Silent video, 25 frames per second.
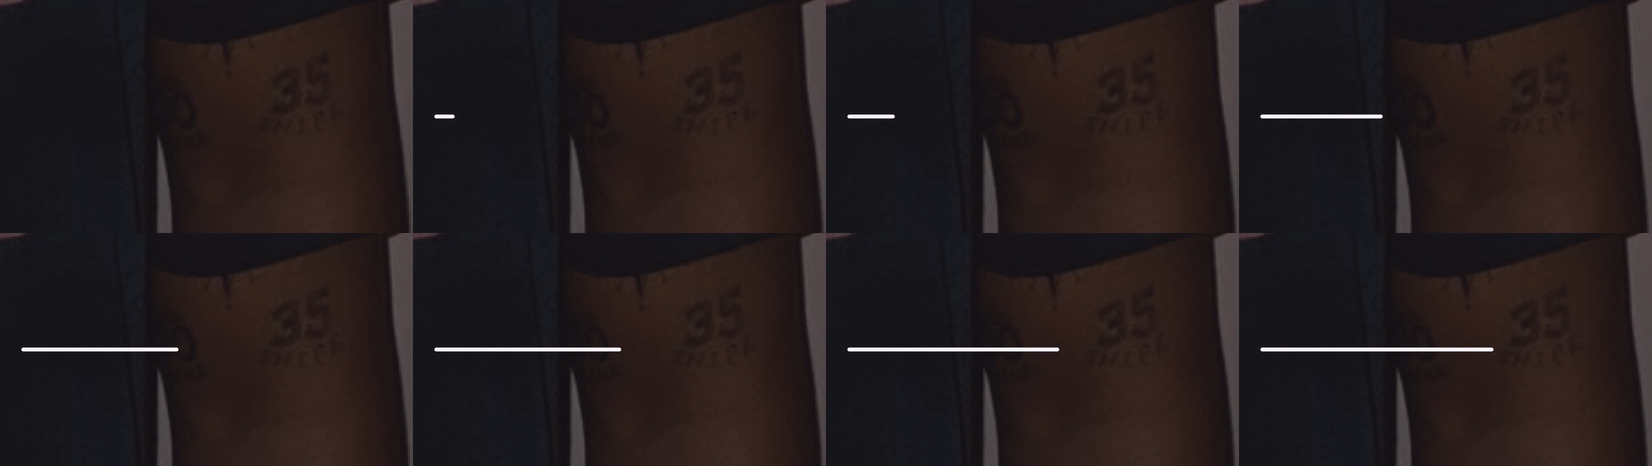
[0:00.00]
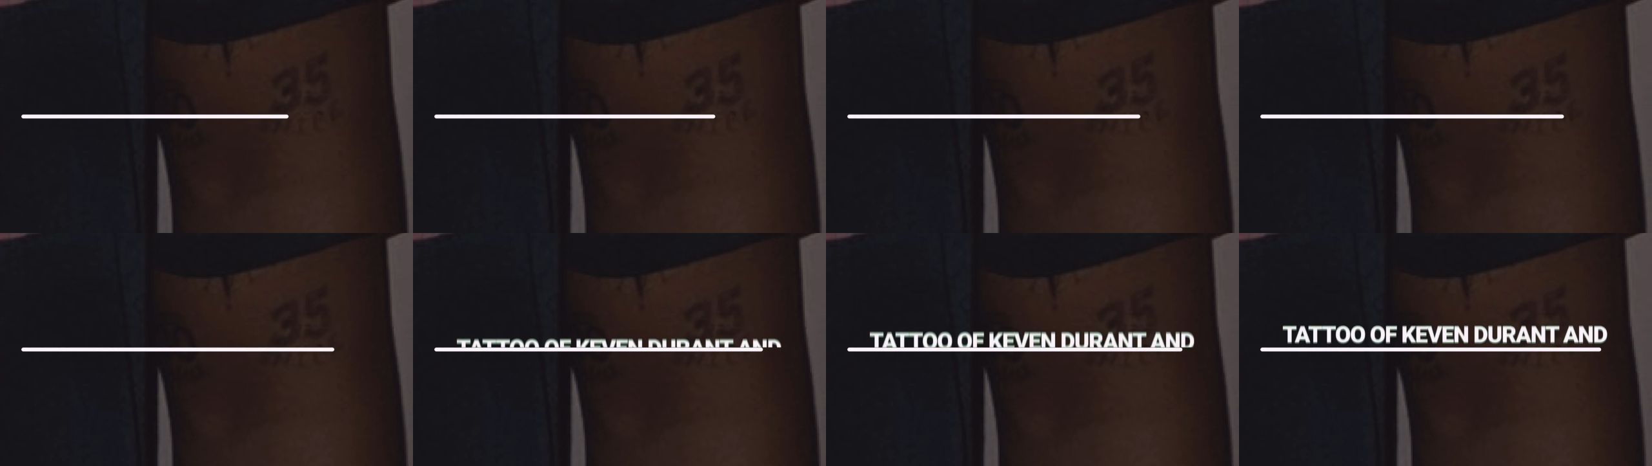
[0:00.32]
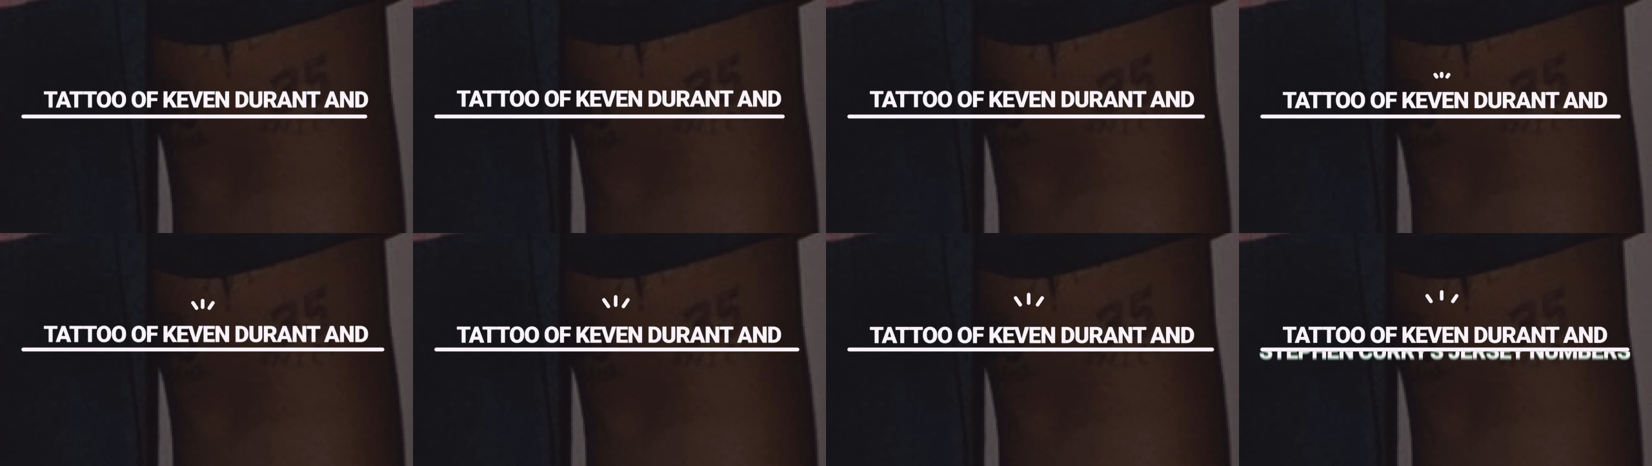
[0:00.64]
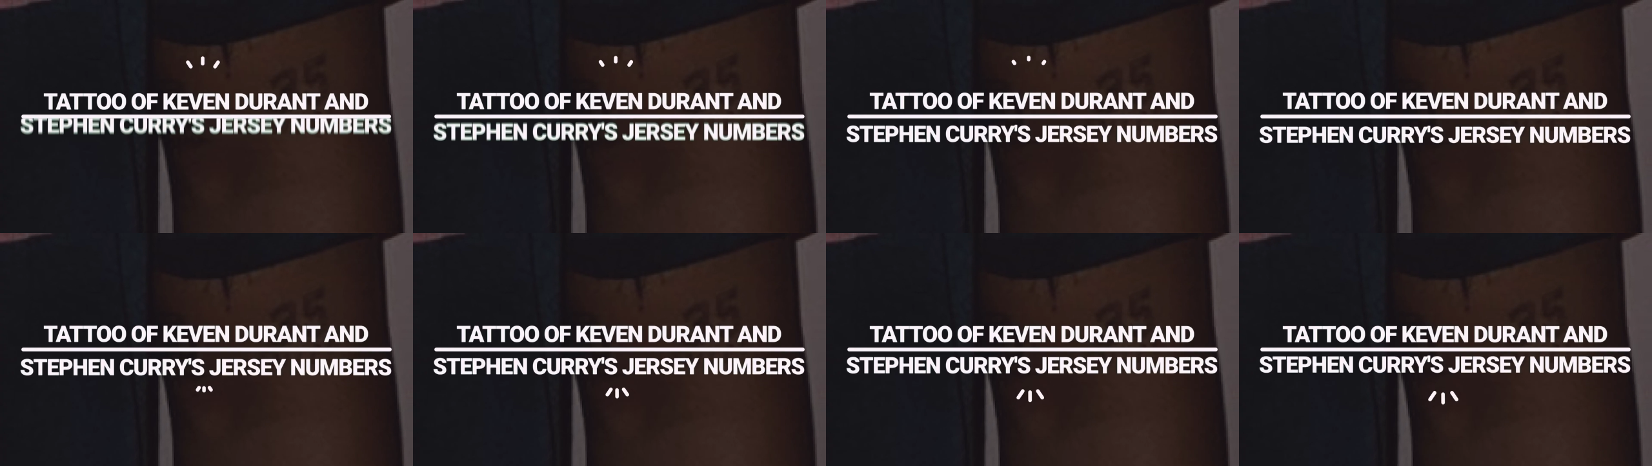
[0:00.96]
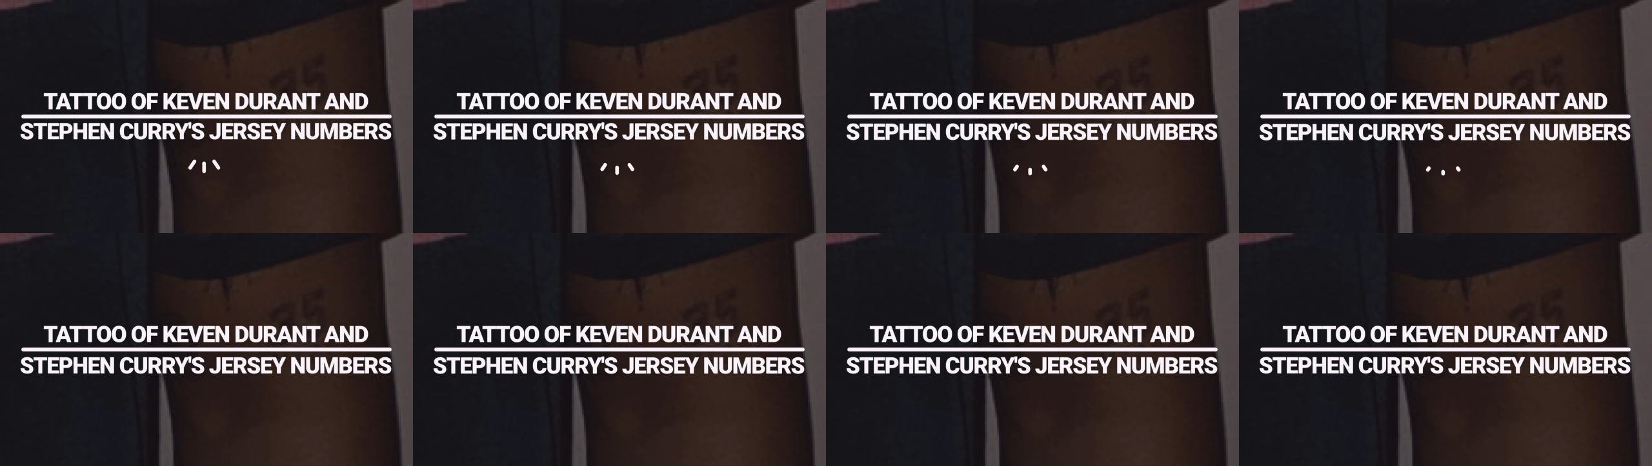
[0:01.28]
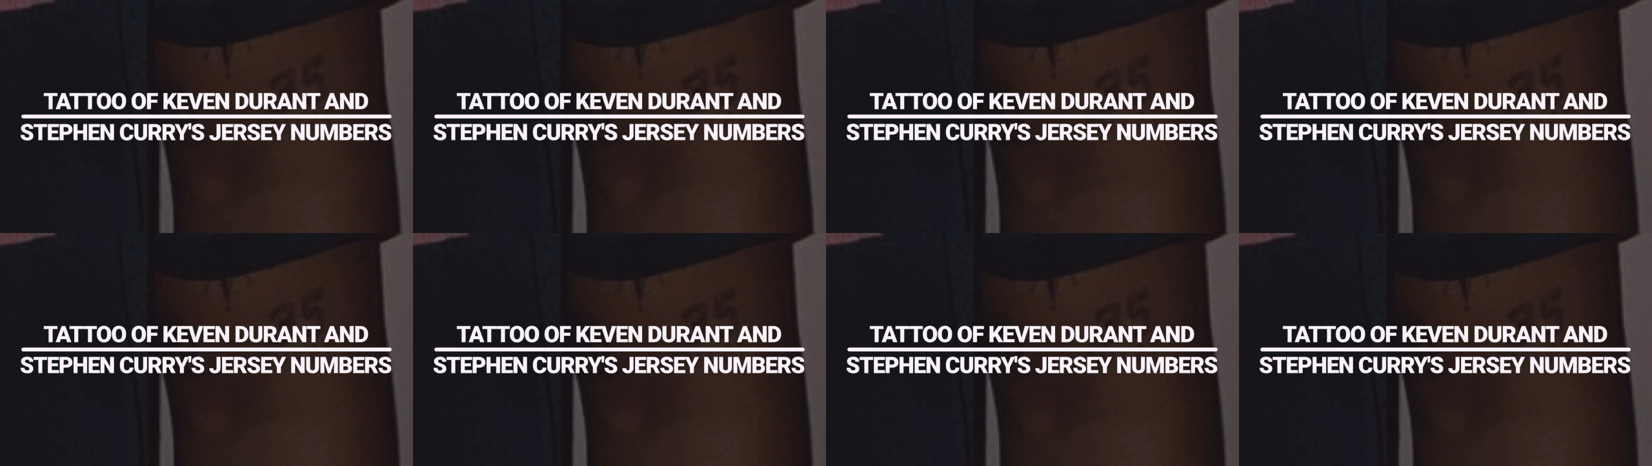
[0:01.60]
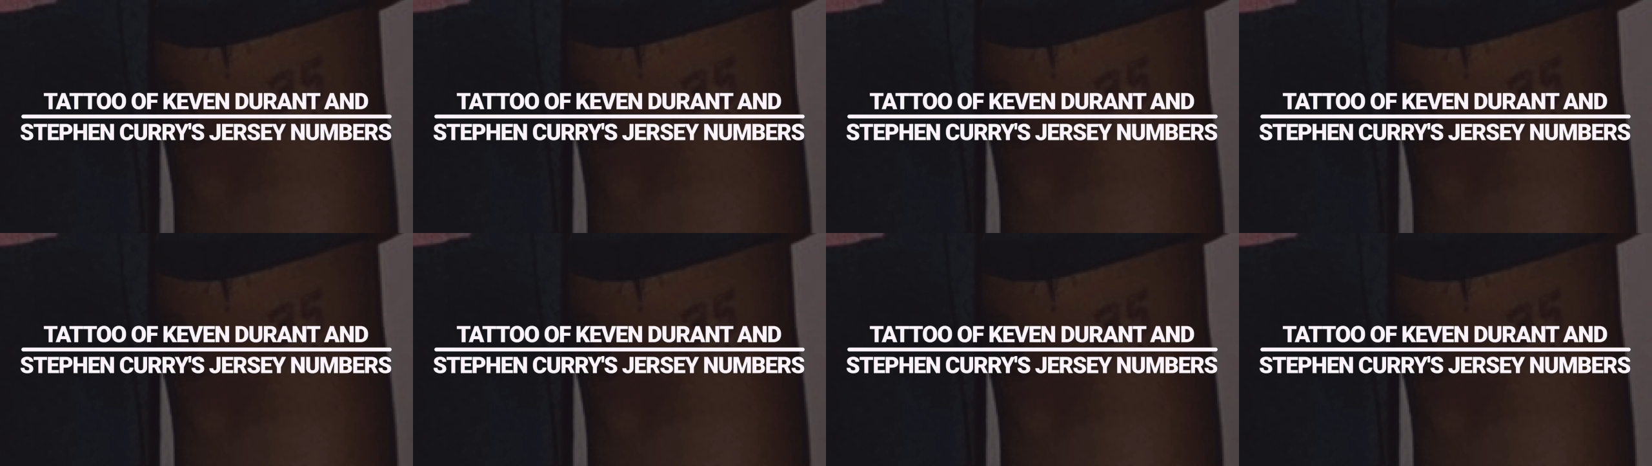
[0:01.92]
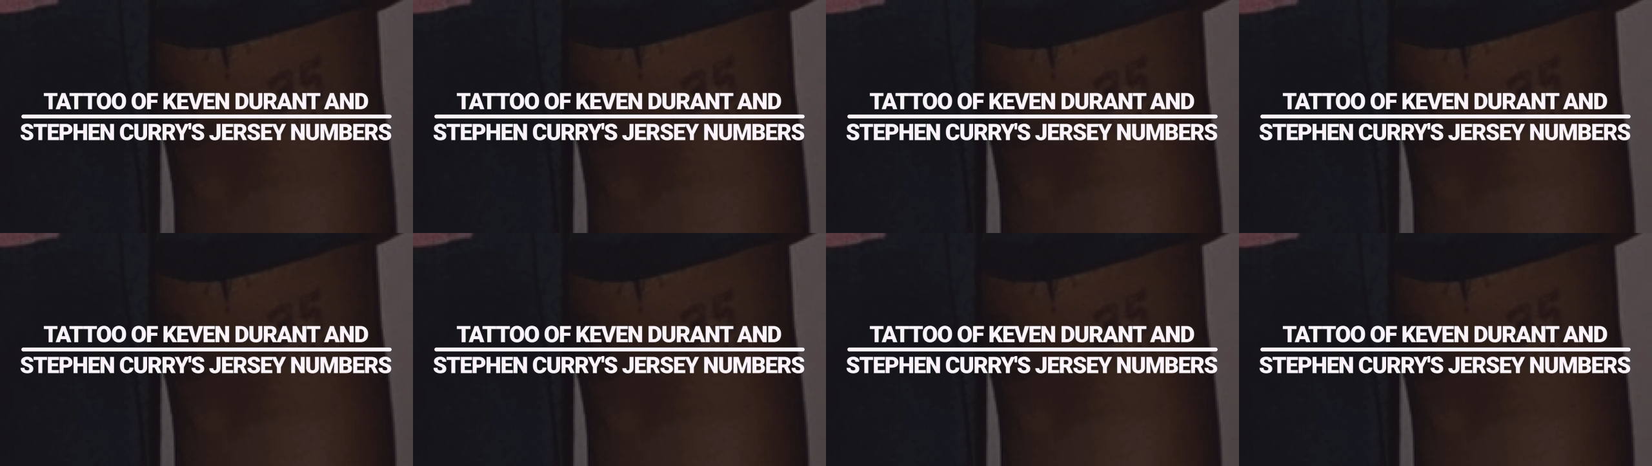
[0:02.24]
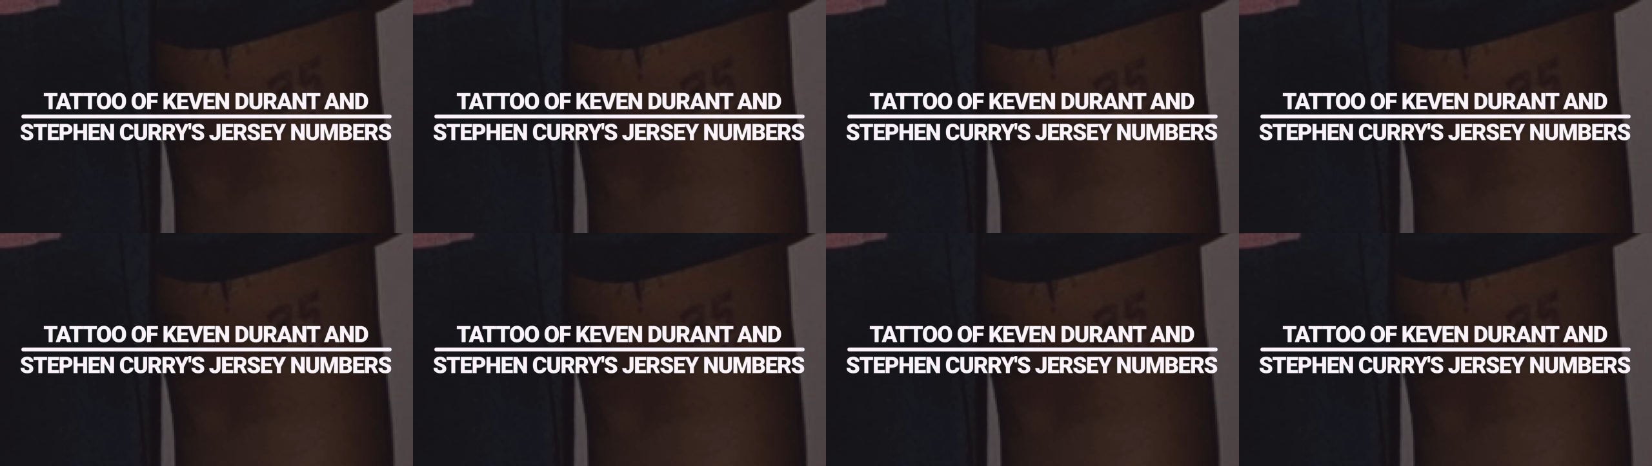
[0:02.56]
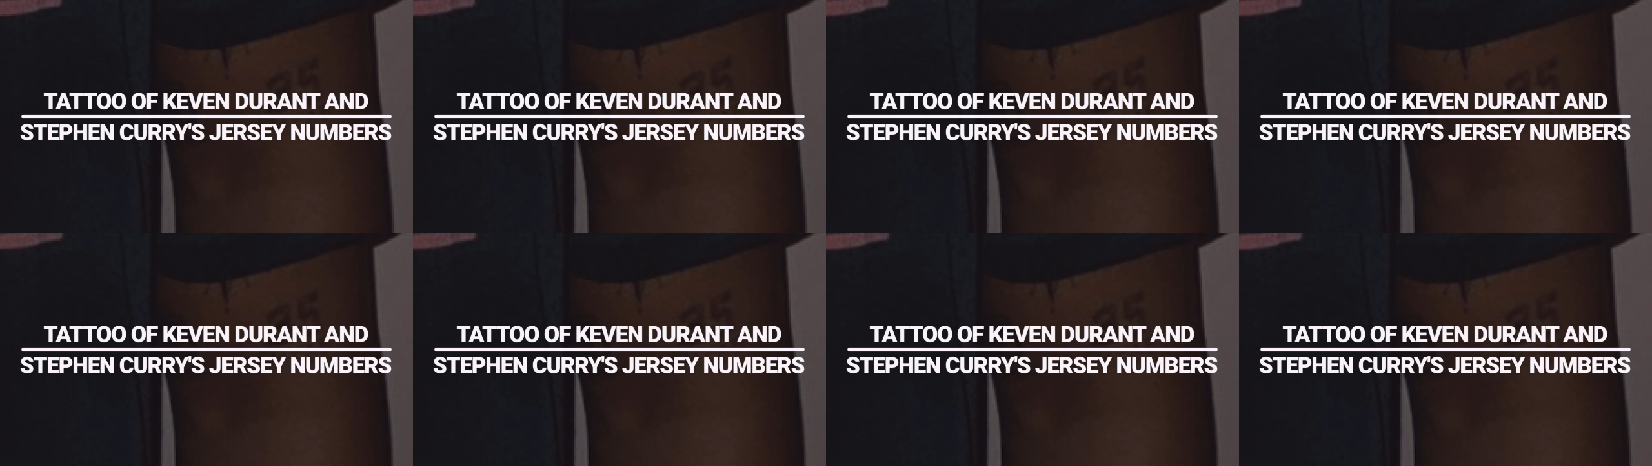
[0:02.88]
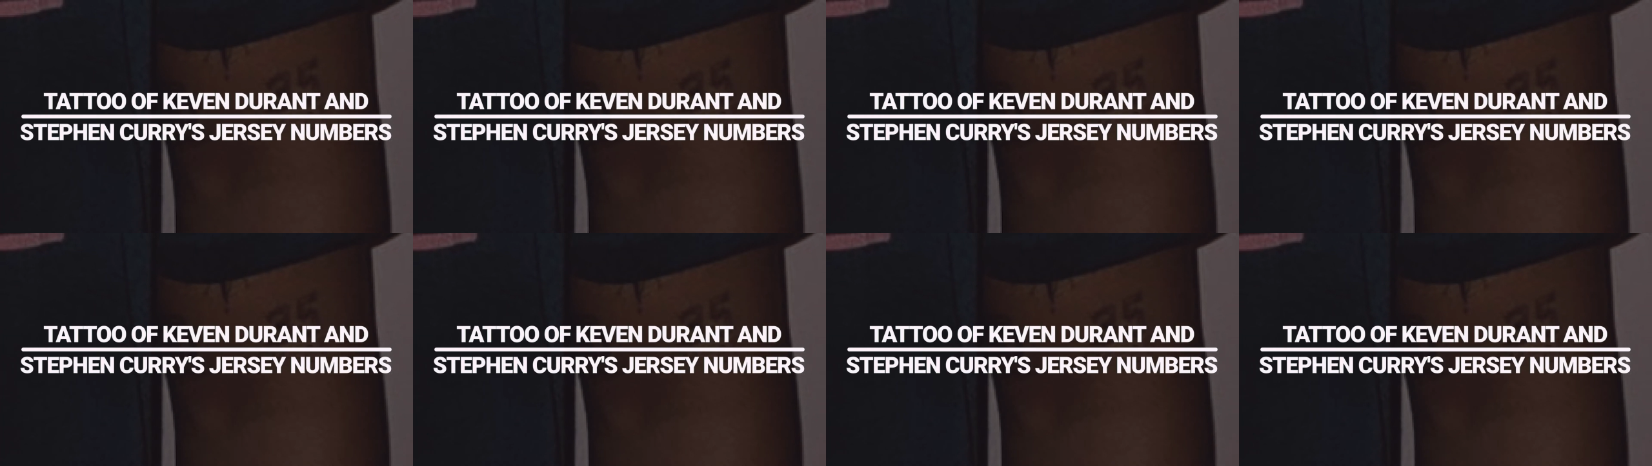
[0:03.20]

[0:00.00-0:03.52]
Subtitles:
[unreadable: no face in view]